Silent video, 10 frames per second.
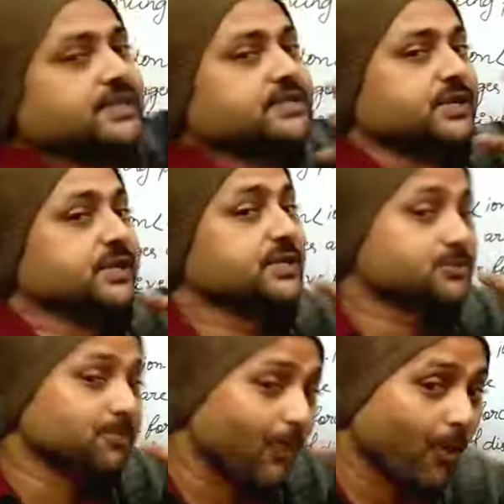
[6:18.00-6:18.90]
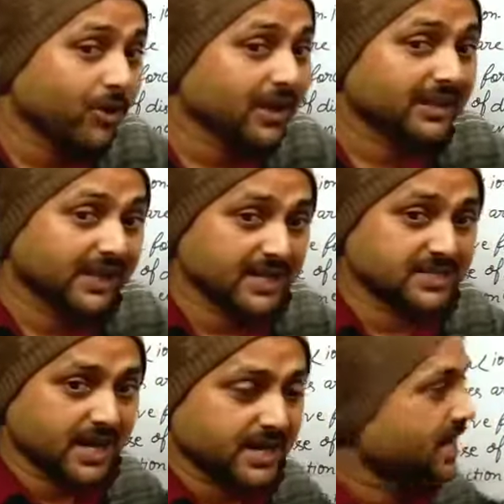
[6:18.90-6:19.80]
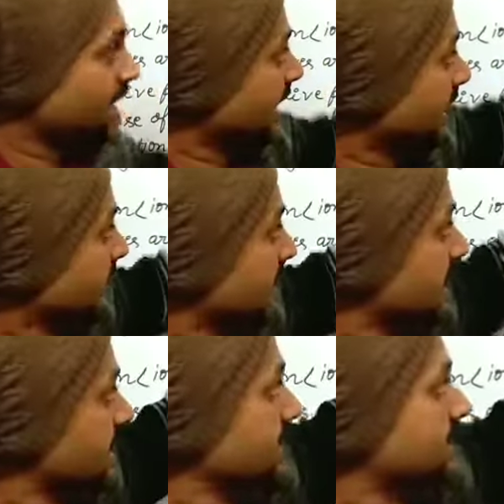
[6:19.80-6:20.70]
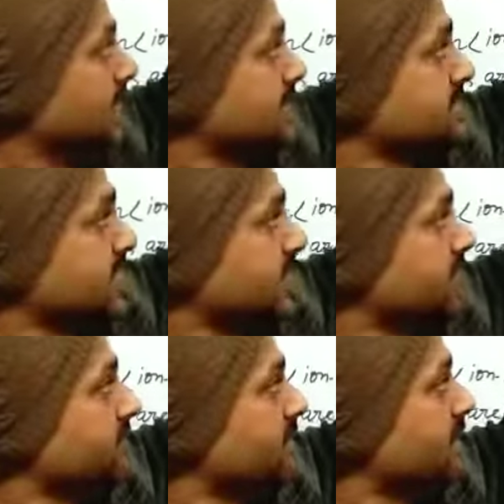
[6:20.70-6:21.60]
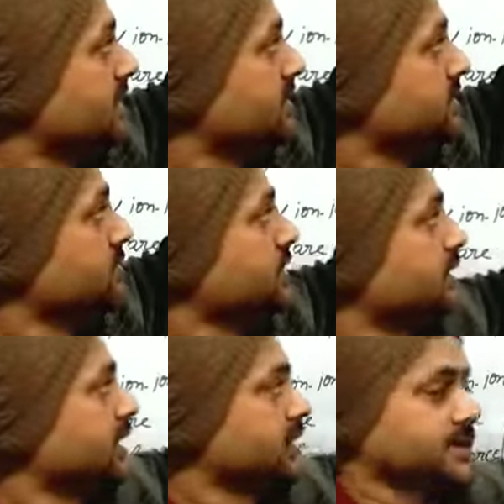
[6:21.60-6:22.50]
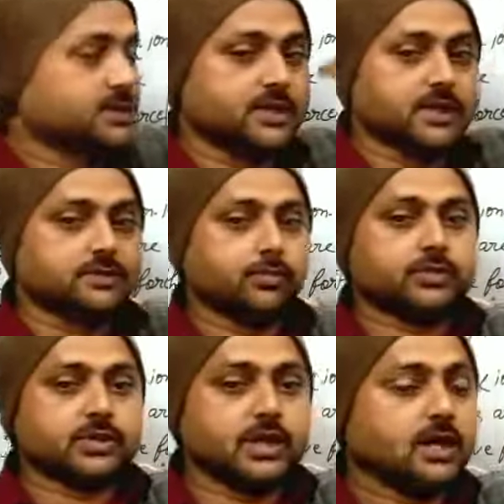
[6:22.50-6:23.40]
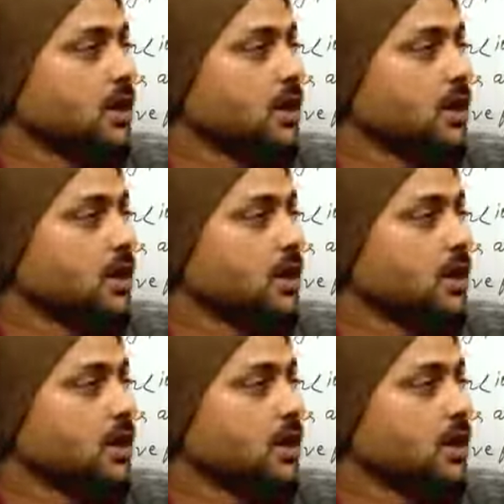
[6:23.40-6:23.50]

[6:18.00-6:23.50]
density is more that side. In that second one, just as electron density is more side.